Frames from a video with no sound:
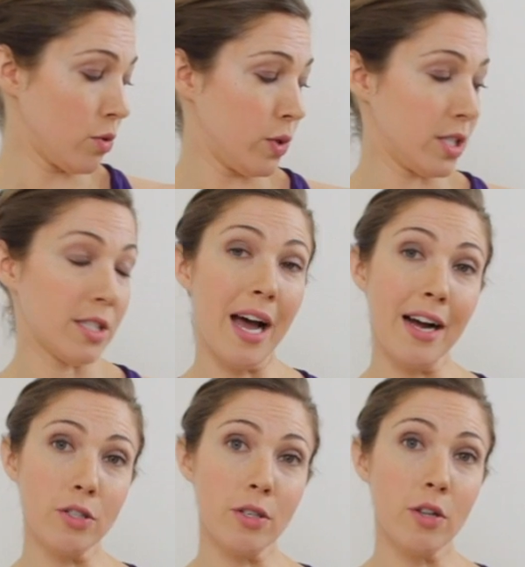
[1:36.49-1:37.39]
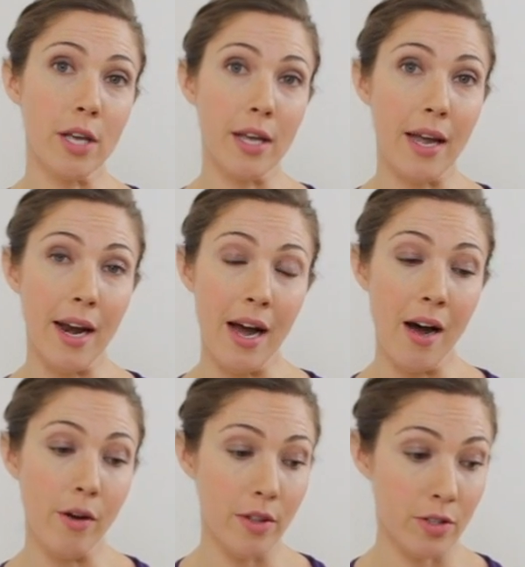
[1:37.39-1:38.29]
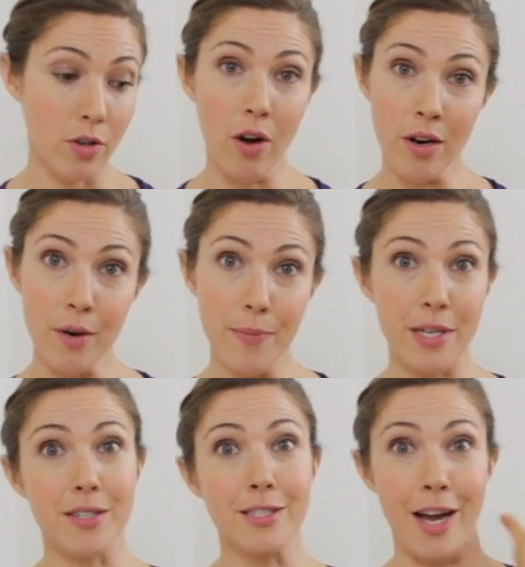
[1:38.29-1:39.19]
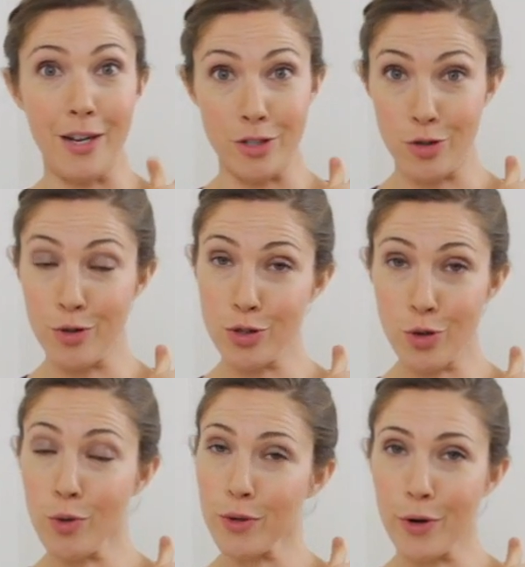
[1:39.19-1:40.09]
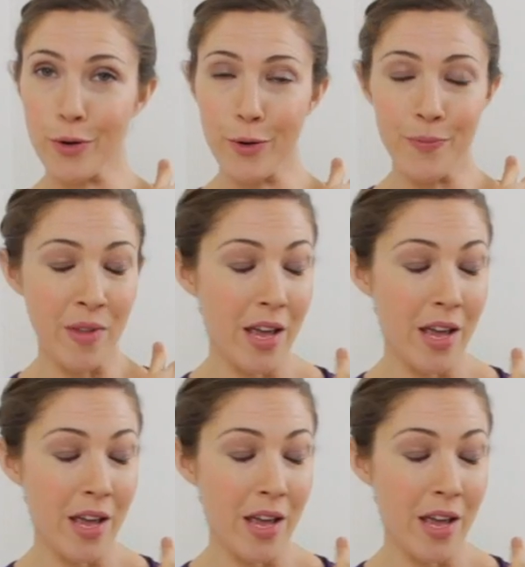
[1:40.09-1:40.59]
So which is actually looking at how this arm is attached to the shoulder girdle.